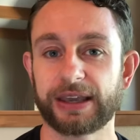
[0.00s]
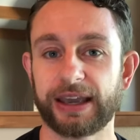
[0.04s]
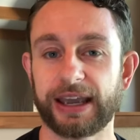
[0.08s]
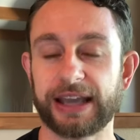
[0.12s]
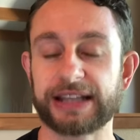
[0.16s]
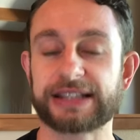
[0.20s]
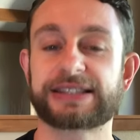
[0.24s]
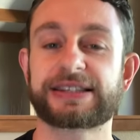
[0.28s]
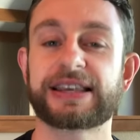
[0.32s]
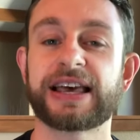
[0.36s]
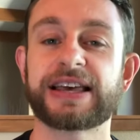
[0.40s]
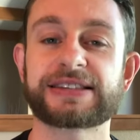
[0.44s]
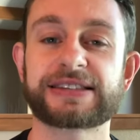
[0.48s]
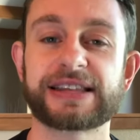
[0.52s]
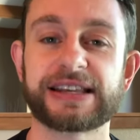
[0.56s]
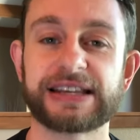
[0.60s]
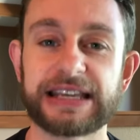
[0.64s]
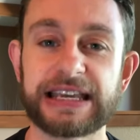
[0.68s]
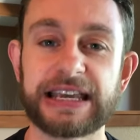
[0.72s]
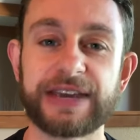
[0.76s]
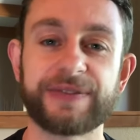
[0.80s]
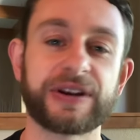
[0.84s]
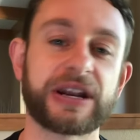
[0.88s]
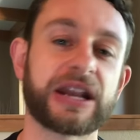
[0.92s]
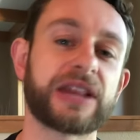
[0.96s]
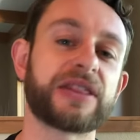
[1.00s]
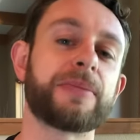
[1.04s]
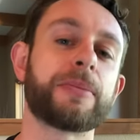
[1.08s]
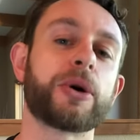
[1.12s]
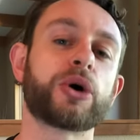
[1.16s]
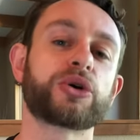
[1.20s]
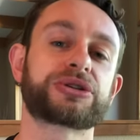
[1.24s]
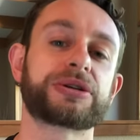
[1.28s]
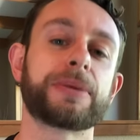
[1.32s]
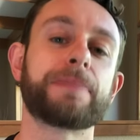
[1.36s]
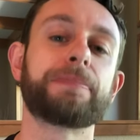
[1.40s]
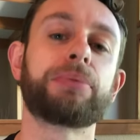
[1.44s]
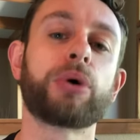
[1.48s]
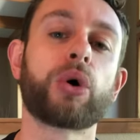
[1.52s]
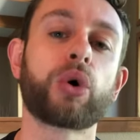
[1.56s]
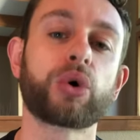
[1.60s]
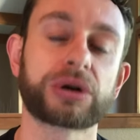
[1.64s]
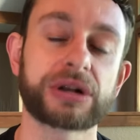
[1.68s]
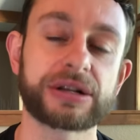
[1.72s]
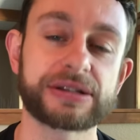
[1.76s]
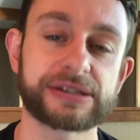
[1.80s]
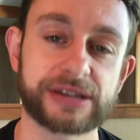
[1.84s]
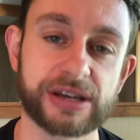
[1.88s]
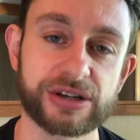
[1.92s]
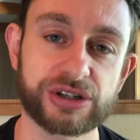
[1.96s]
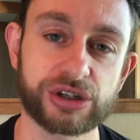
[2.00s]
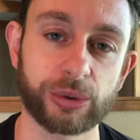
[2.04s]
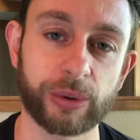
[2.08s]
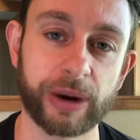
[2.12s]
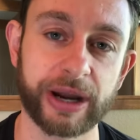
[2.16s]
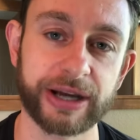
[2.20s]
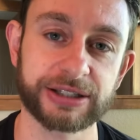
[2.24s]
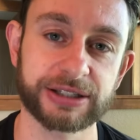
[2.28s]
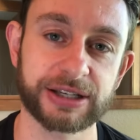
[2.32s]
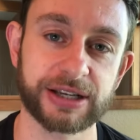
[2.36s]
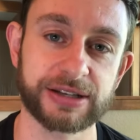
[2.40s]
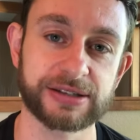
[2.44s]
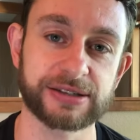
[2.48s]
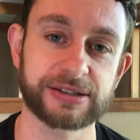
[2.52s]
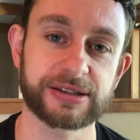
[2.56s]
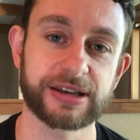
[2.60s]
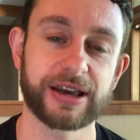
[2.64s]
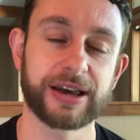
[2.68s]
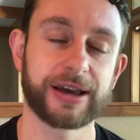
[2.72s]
It says that even in the most important situations,